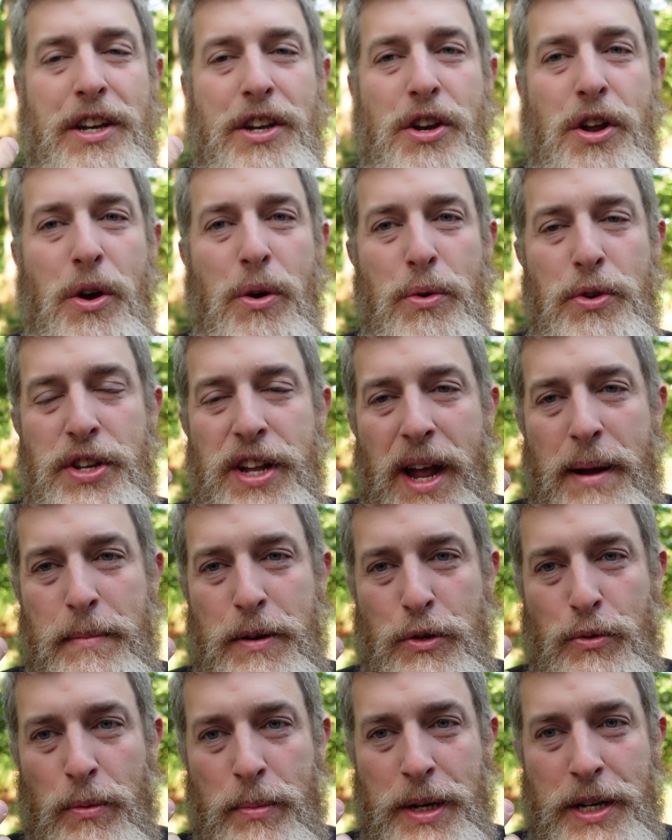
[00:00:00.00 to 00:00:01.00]
No
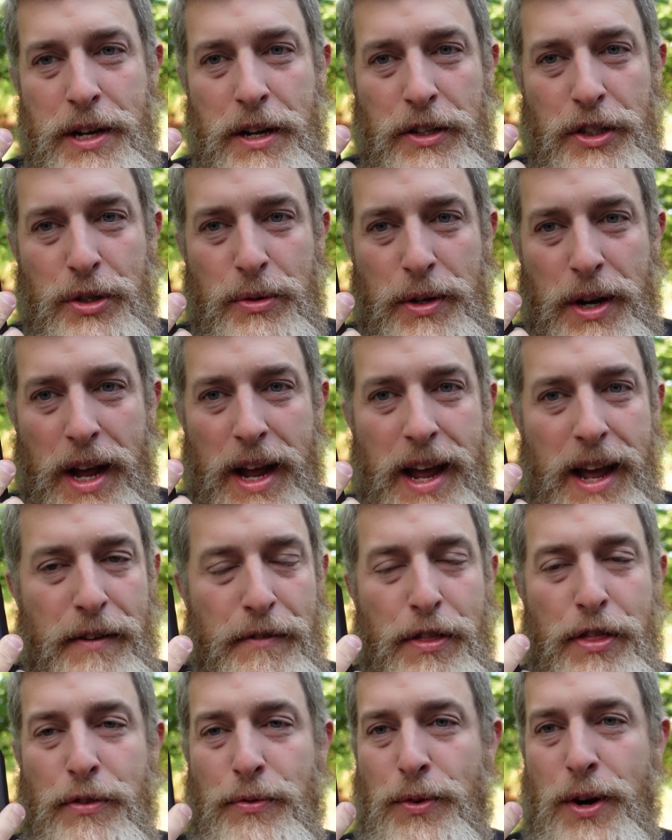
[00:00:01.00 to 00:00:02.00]
damage will be done to it. I
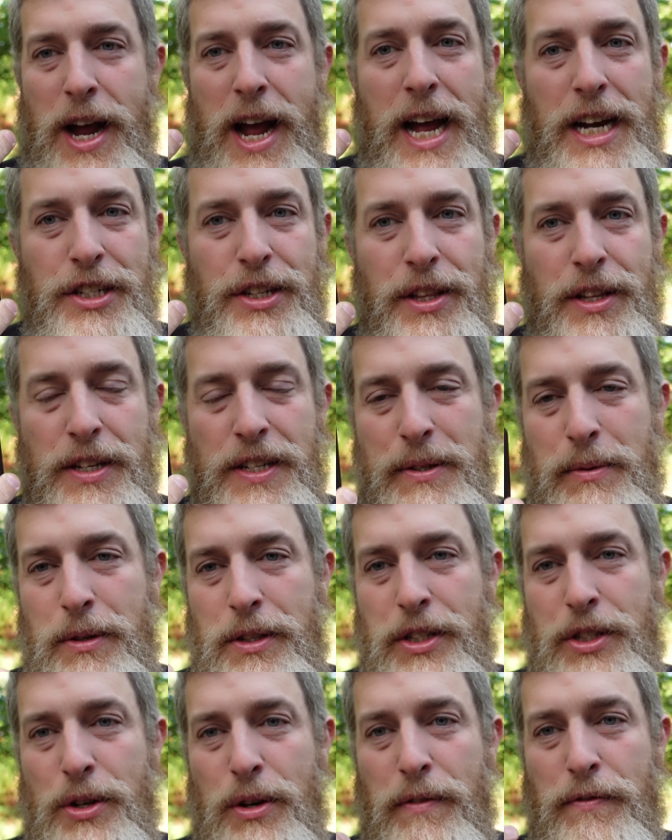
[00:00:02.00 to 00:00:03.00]
have thrashed this
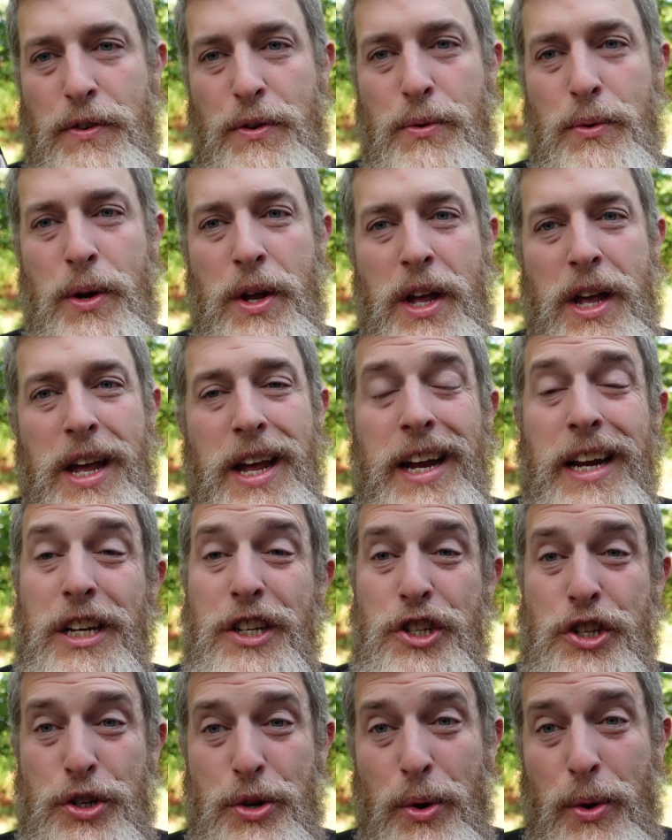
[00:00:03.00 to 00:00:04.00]
one. So if you
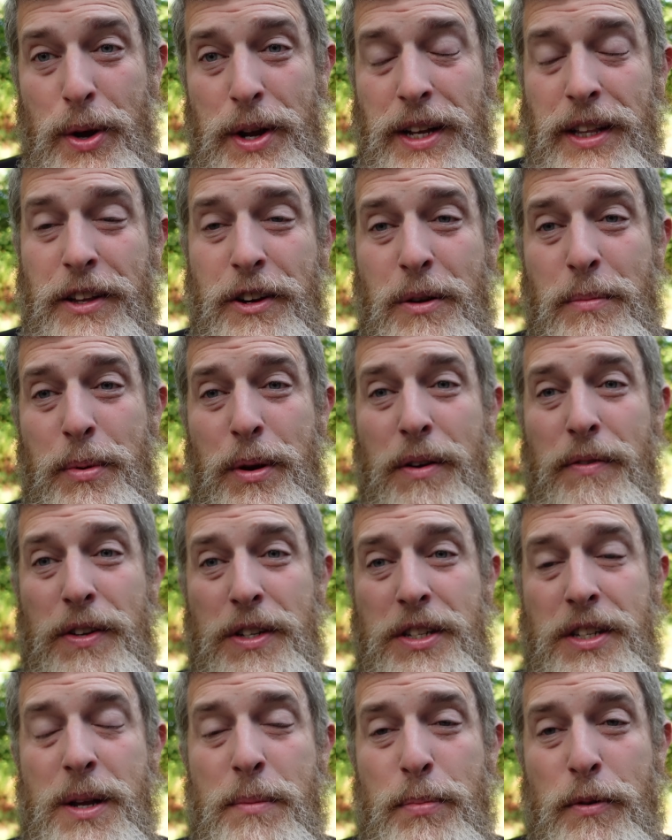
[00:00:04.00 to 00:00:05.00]
enjoy a little bit of a
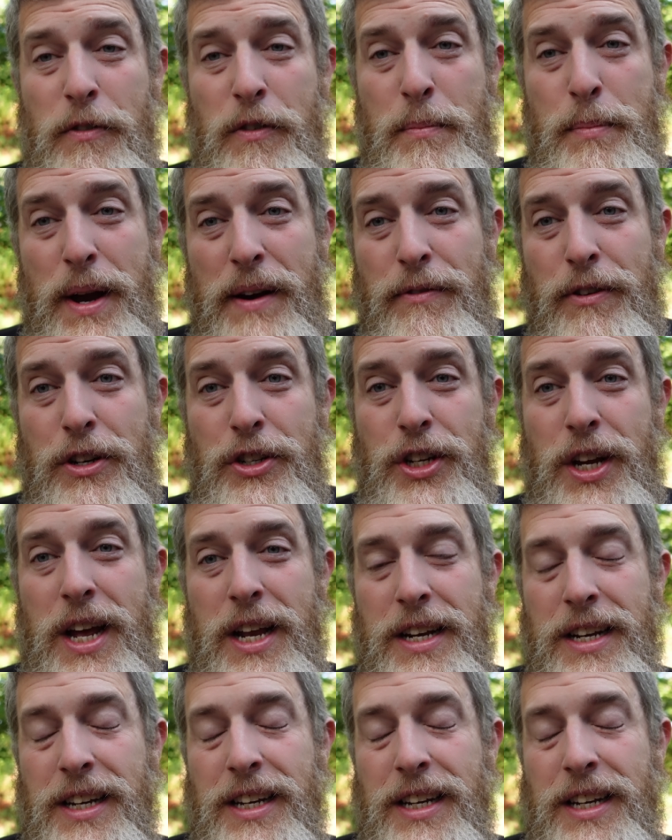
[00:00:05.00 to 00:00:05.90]
sip of a beverage at